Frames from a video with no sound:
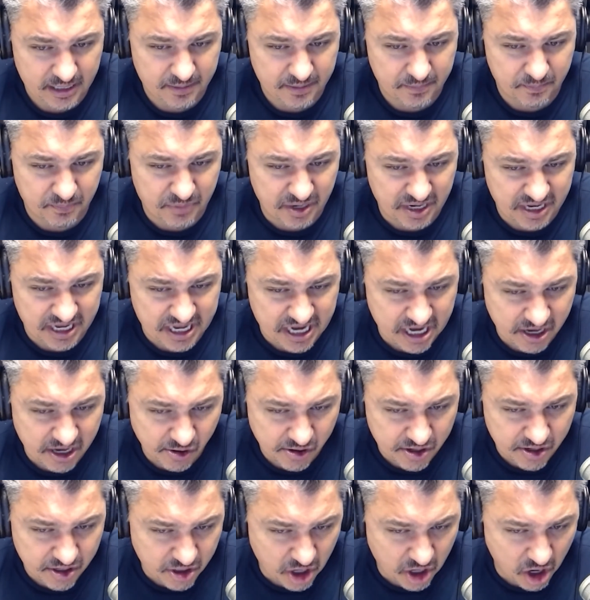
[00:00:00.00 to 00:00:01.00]
But
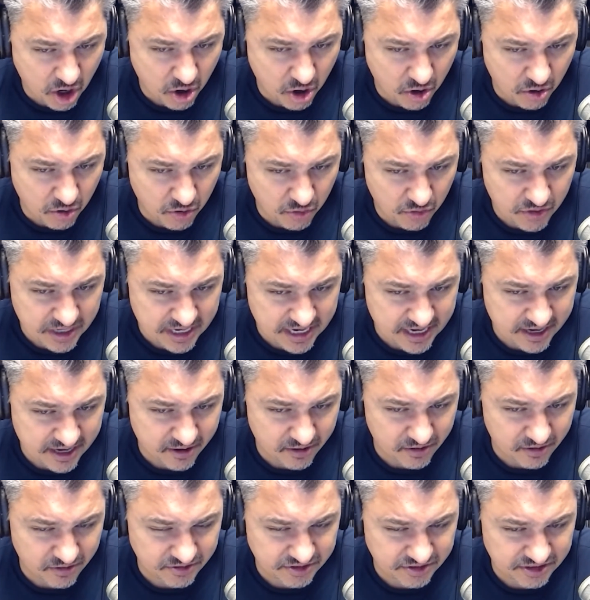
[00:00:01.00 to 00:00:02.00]
here you go.
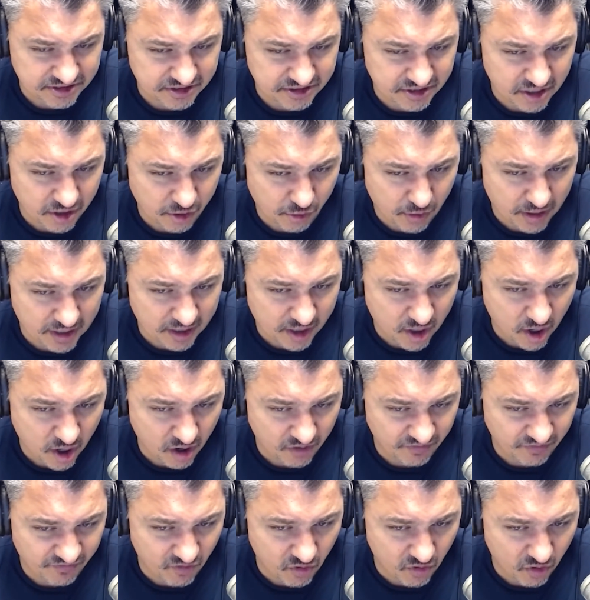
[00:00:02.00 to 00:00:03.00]
Here's a credit
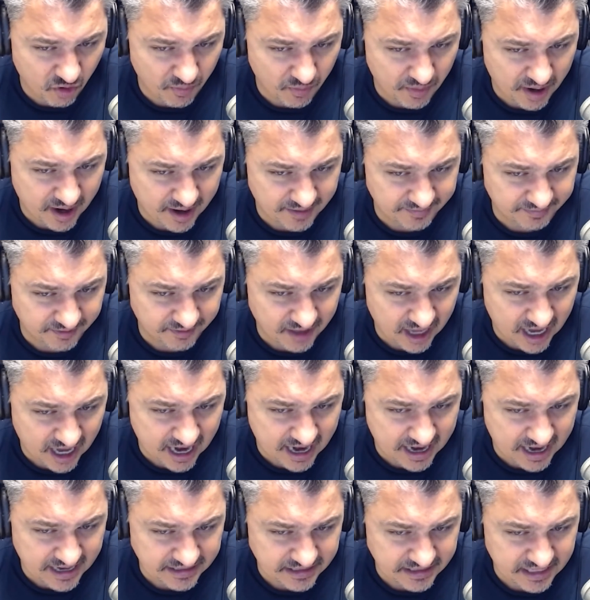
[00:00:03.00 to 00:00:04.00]
card form
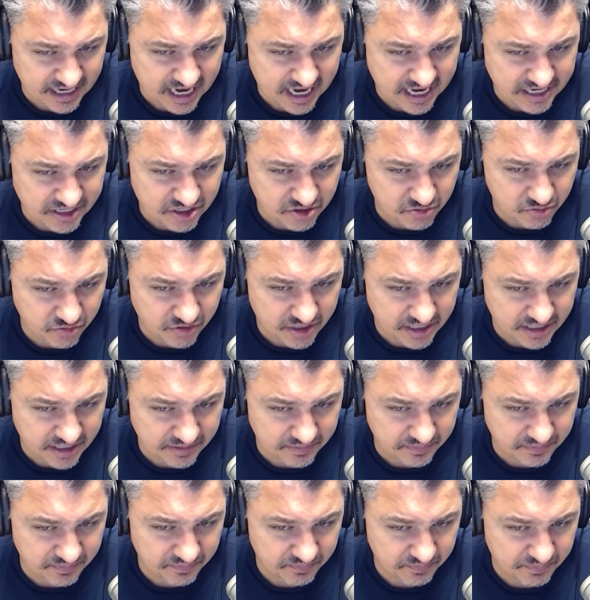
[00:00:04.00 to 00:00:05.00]
online and you
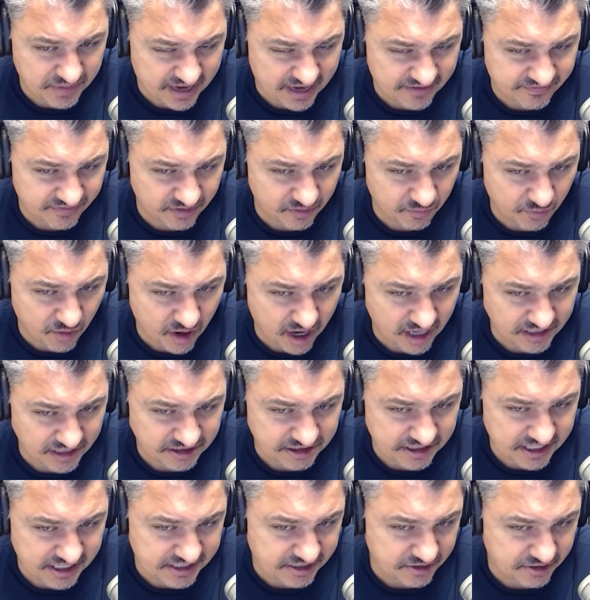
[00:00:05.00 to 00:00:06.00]
can pay for the
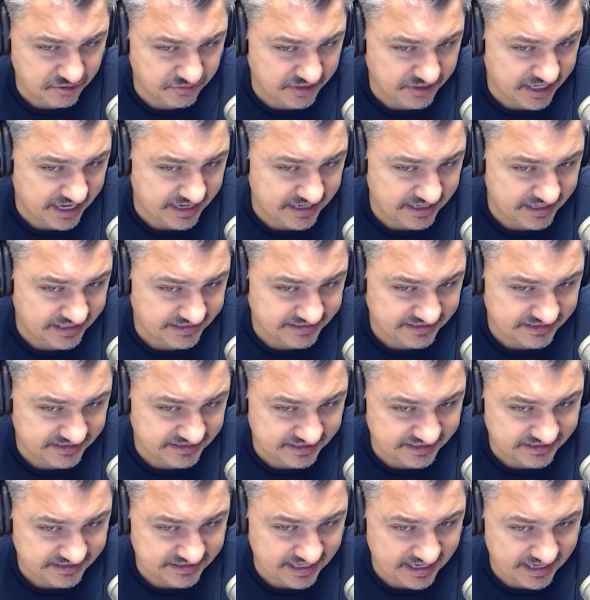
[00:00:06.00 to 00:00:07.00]
watch and you'll get it in
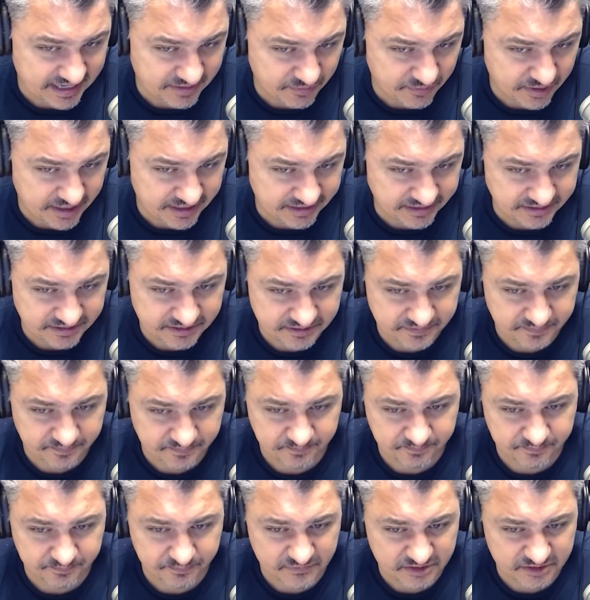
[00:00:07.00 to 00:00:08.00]
6 to 8 weeks.
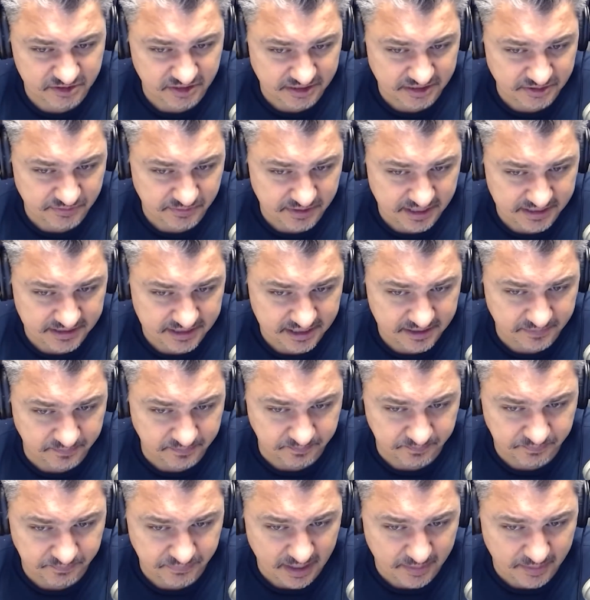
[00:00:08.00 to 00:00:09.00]
So that's what I
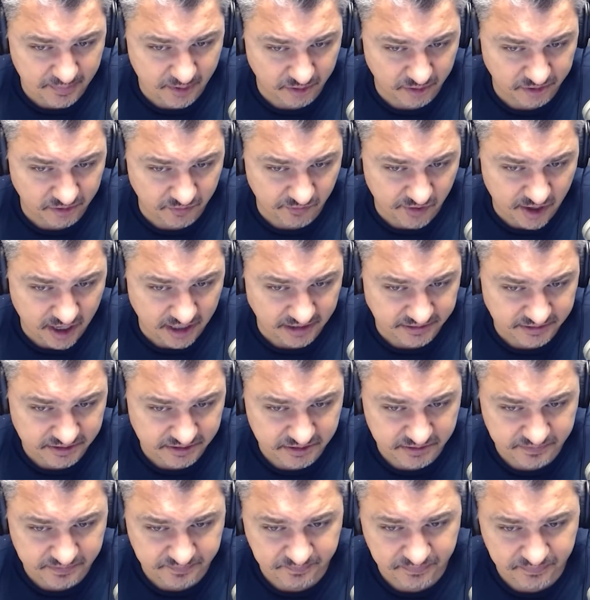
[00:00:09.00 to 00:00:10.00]
did. I bought the
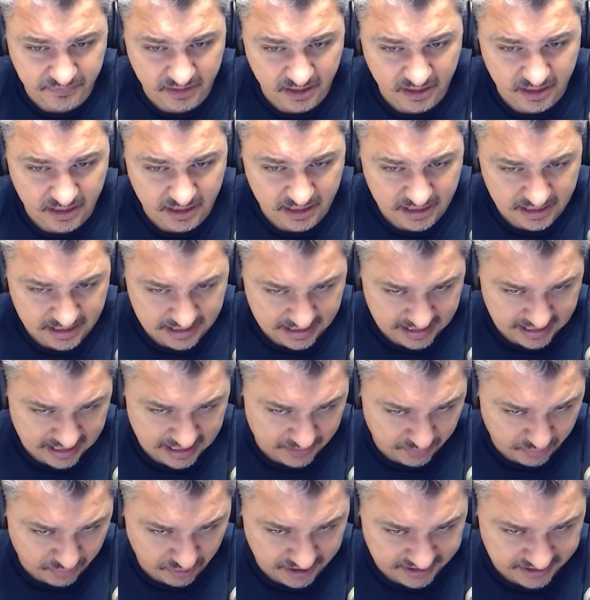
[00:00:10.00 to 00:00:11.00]
watch and
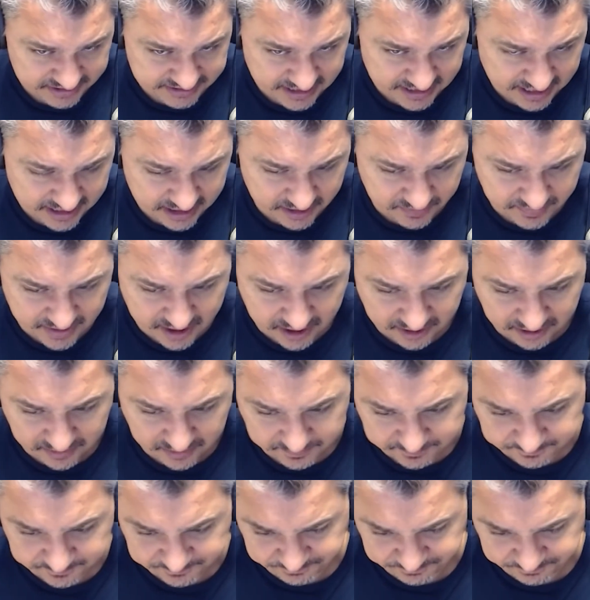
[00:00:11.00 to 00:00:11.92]
I'm pretty excited about it.